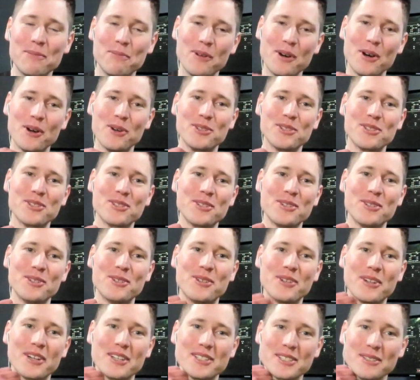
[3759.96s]
our post
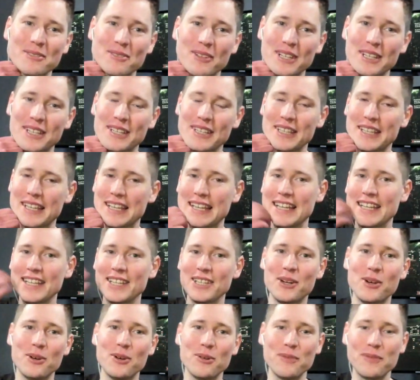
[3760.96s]
too because I'm like,
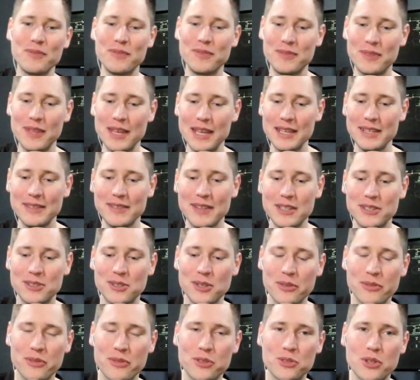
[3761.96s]
you know, they they
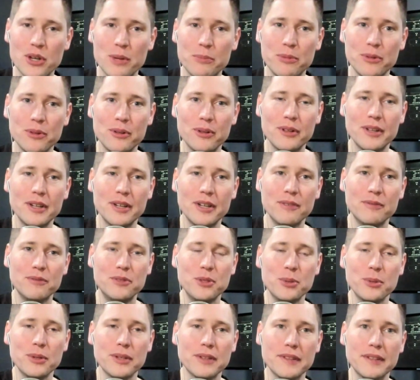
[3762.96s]
took the trouble of
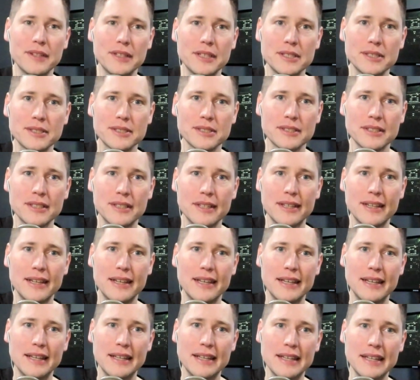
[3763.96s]
doing this,
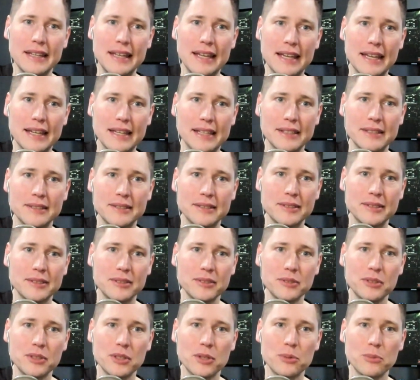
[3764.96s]
and
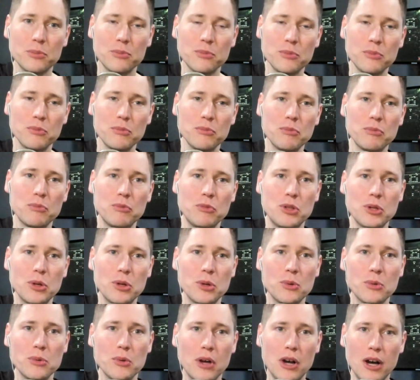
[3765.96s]
you know, you
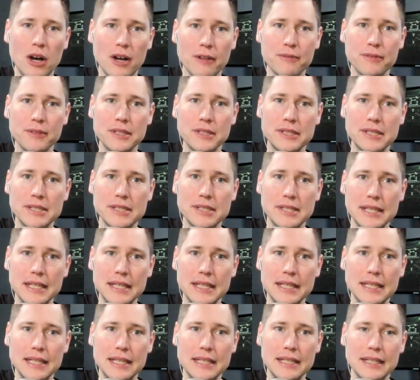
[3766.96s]
don't often
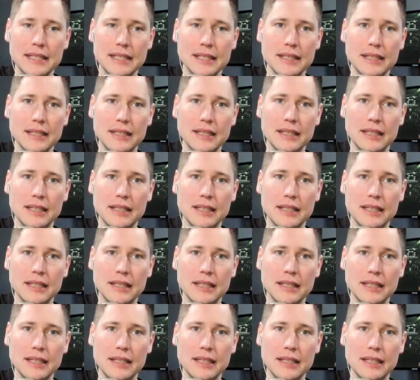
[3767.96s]
see